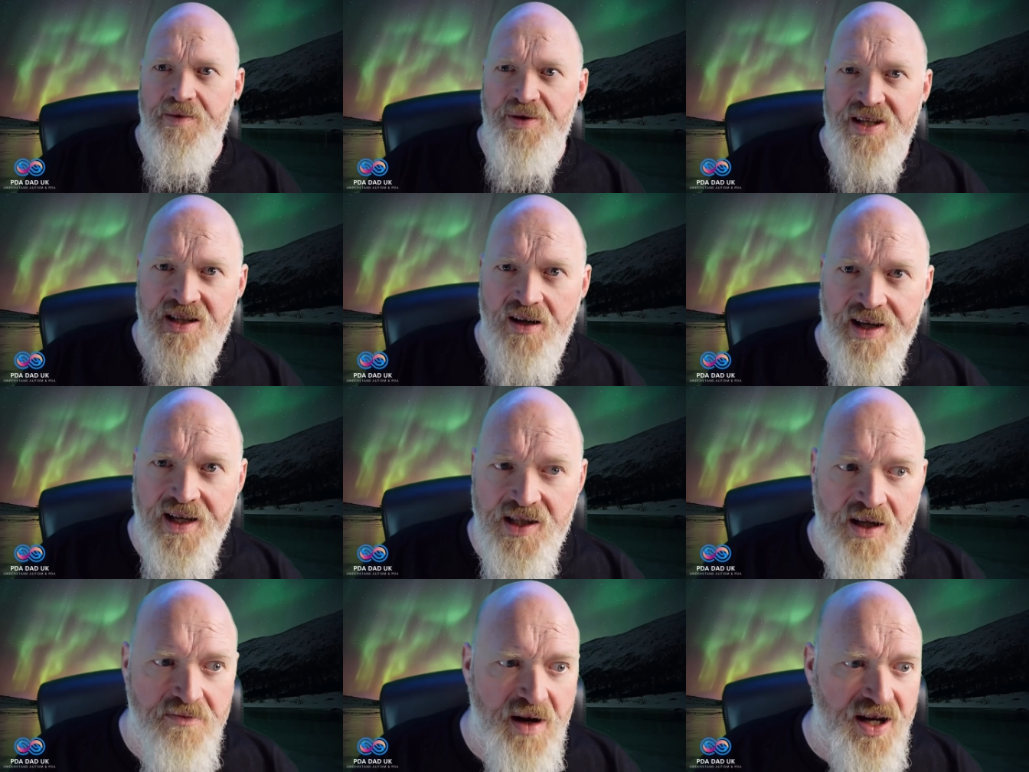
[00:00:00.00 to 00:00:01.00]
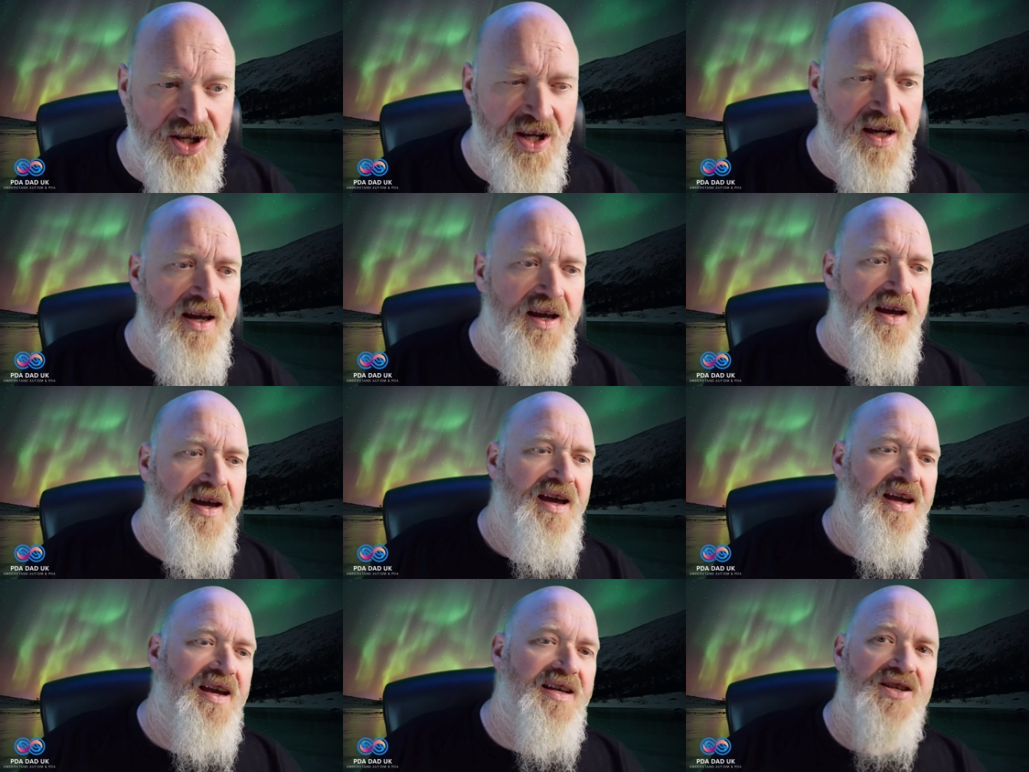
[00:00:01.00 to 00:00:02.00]
people dislike it so much
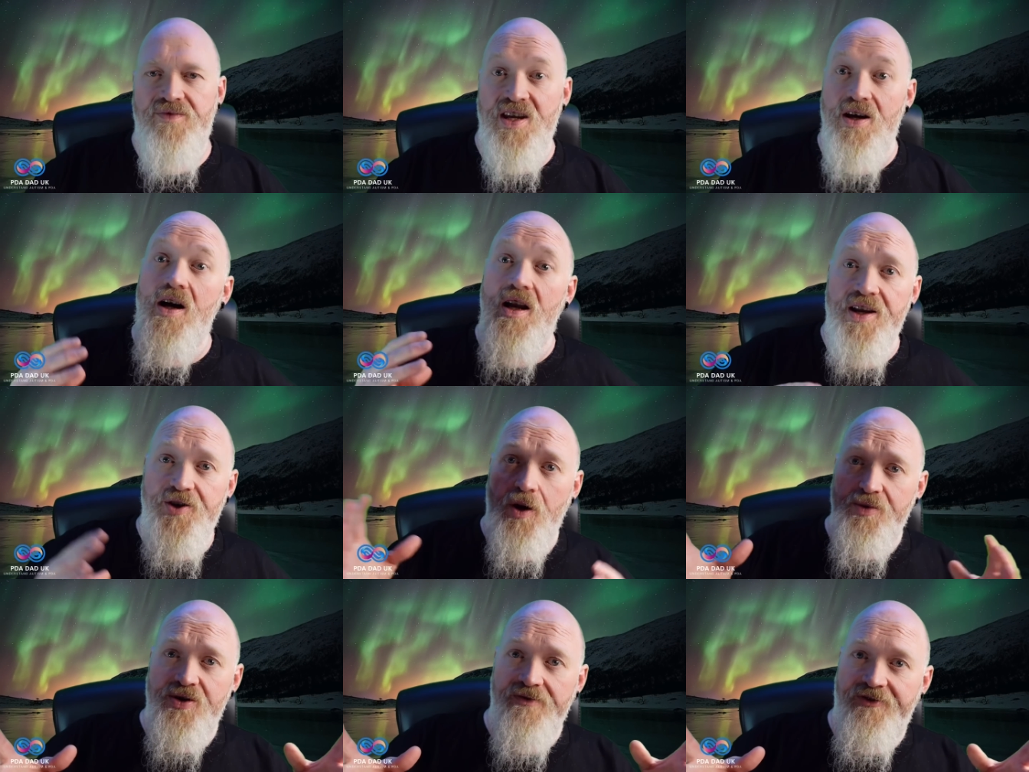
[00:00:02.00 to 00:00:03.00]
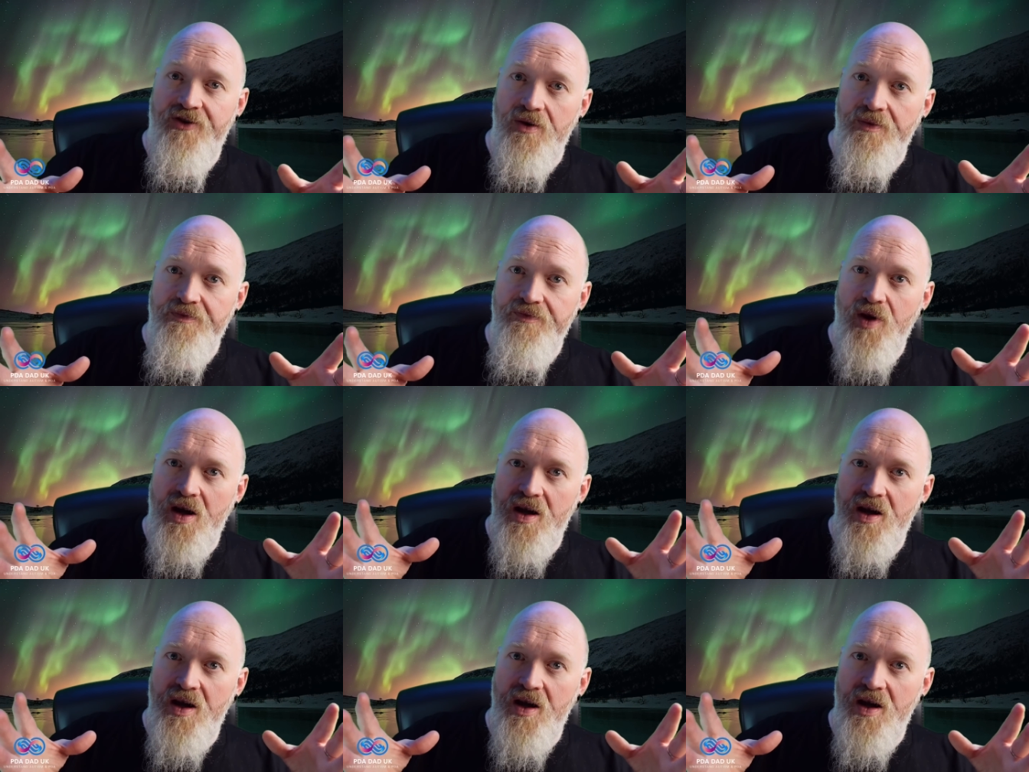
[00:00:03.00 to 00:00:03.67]
is the early adoption from